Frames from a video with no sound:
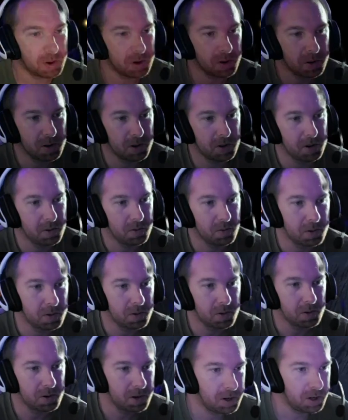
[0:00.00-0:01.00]
and then we're
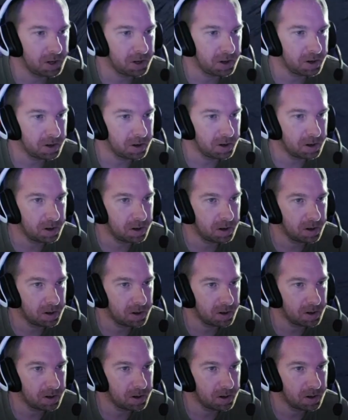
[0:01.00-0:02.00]
done here.
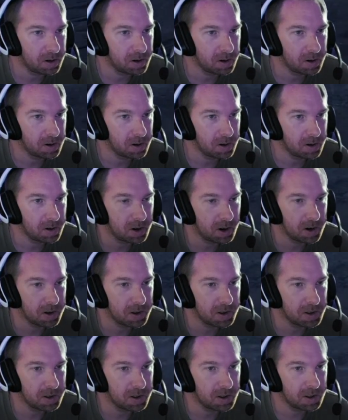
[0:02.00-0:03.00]
I
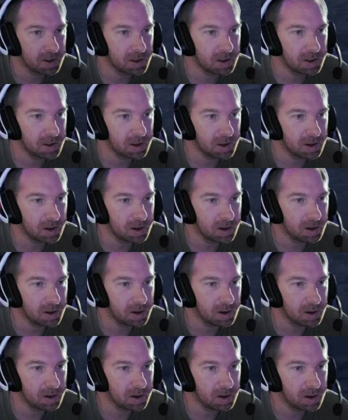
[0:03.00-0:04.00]
think.
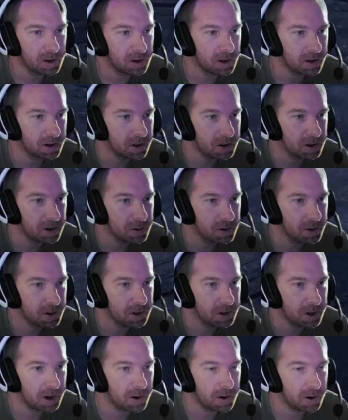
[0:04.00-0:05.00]
Did I already go in here? Yeah,
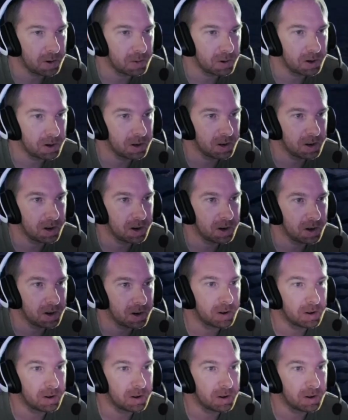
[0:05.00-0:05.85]
I already went in there.